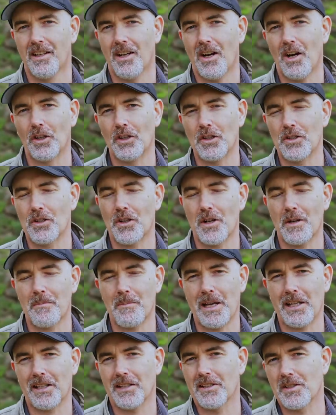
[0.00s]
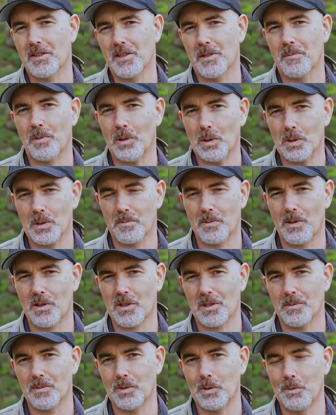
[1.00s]
I'm gonna try and make it as simple as
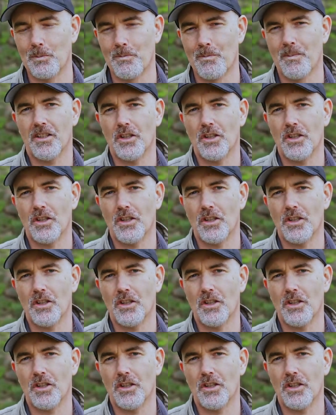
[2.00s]
possible.